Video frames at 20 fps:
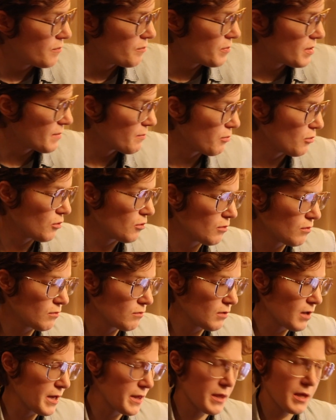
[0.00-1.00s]

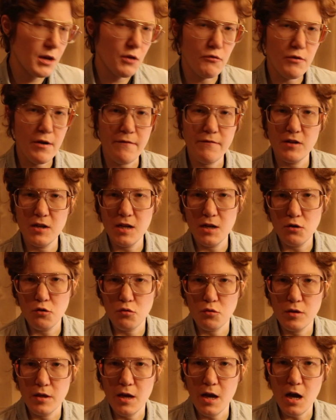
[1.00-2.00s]
People, I think, gravitate
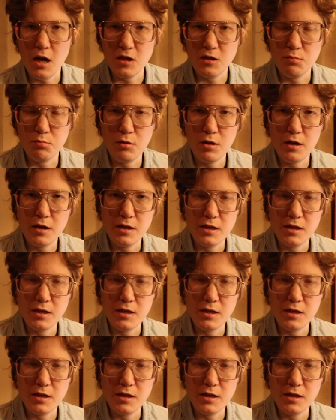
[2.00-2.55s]
toward the Oxblood.